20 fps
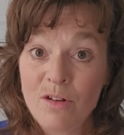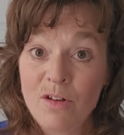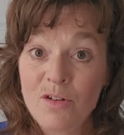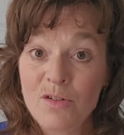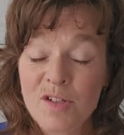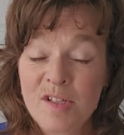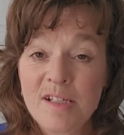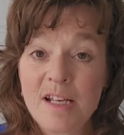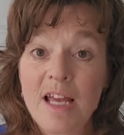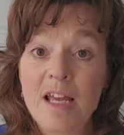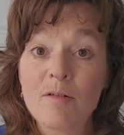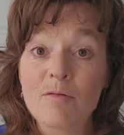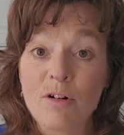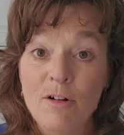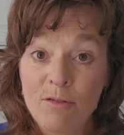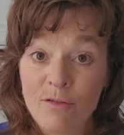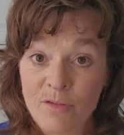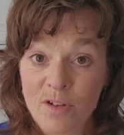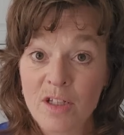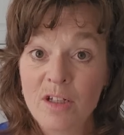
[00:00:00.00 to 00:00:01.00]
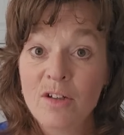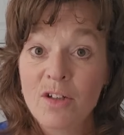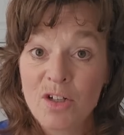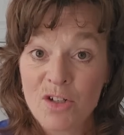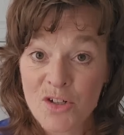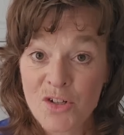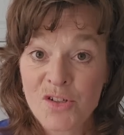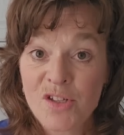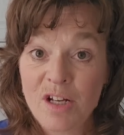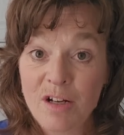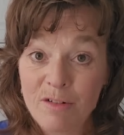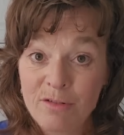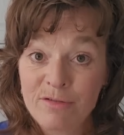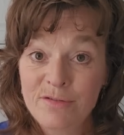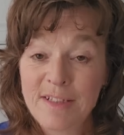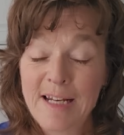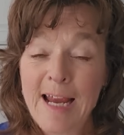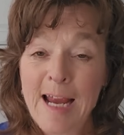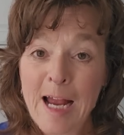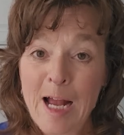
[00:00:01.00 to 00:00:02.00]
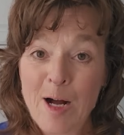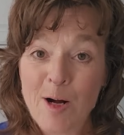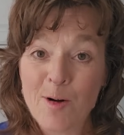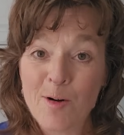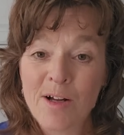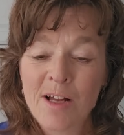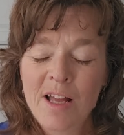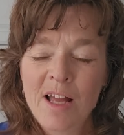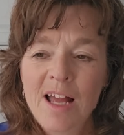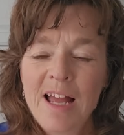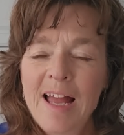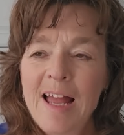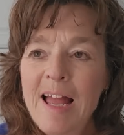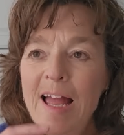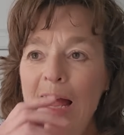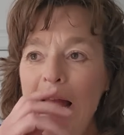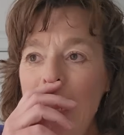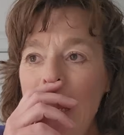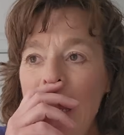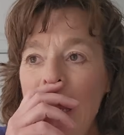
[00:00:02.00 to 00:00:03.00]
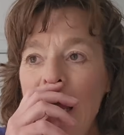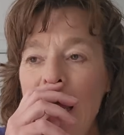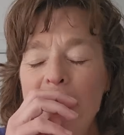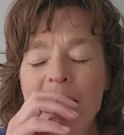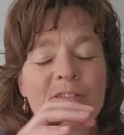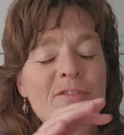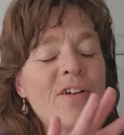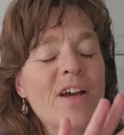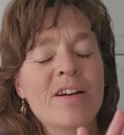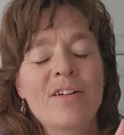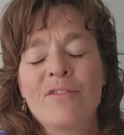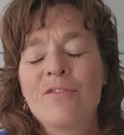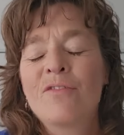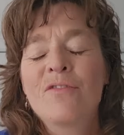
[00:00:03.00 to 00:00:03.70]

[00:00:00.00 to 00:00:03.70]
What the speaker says: you say, reveal yourself now. And I find